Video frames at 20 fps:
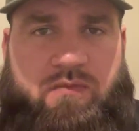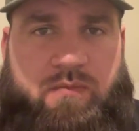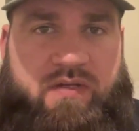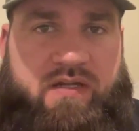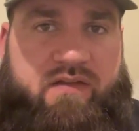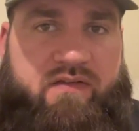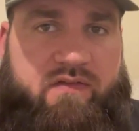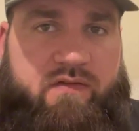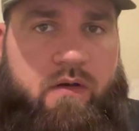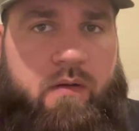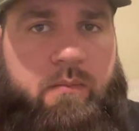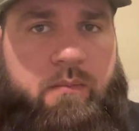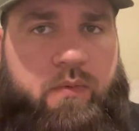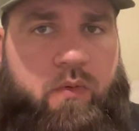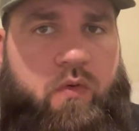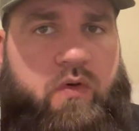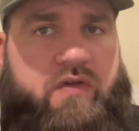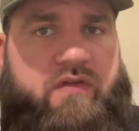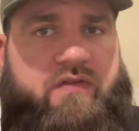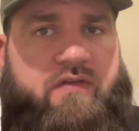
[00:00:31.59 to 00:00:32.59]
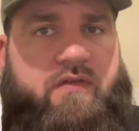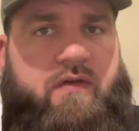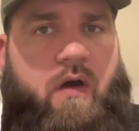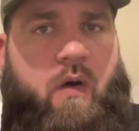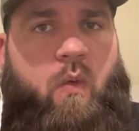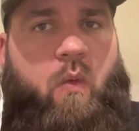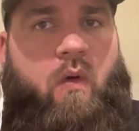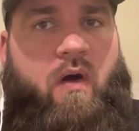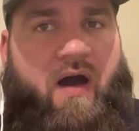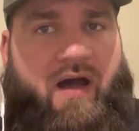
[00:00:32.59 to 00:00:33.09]
But at some point,
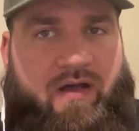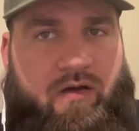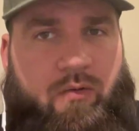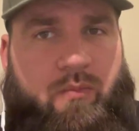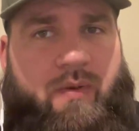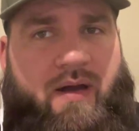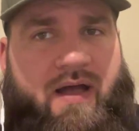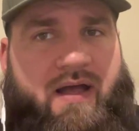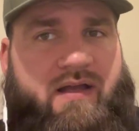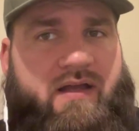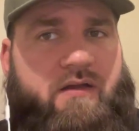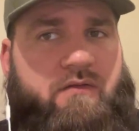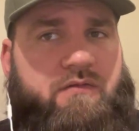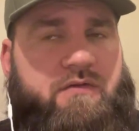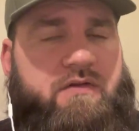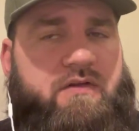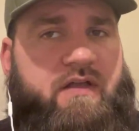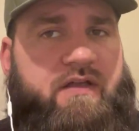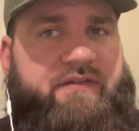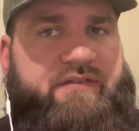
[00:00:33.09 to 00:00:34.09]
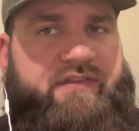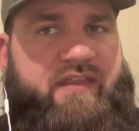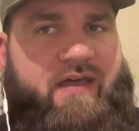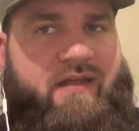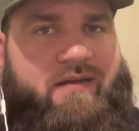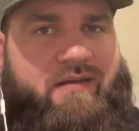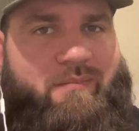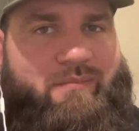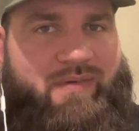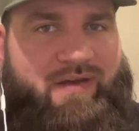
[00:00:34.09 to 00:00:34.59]
a while back, I realized
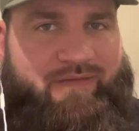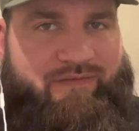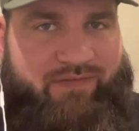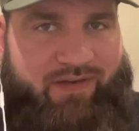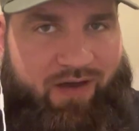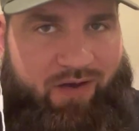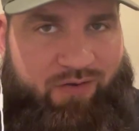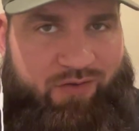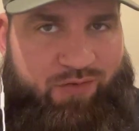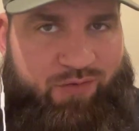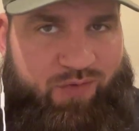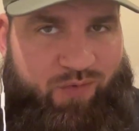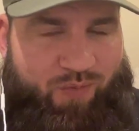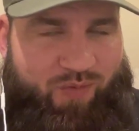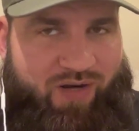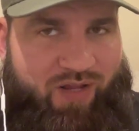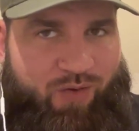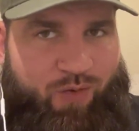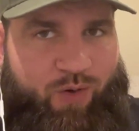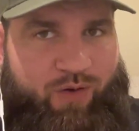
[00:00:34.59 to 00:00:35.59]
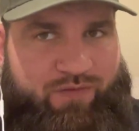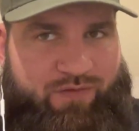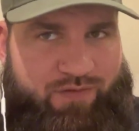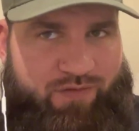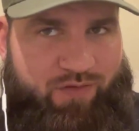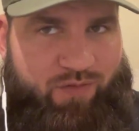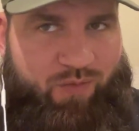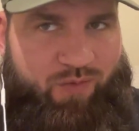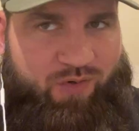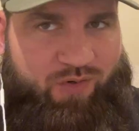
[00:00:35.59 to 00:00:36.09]
that my value and what I offer
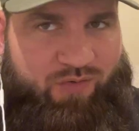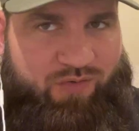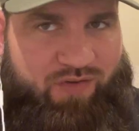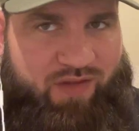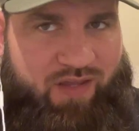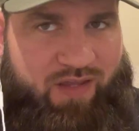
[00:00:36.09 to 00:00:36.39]
to the world,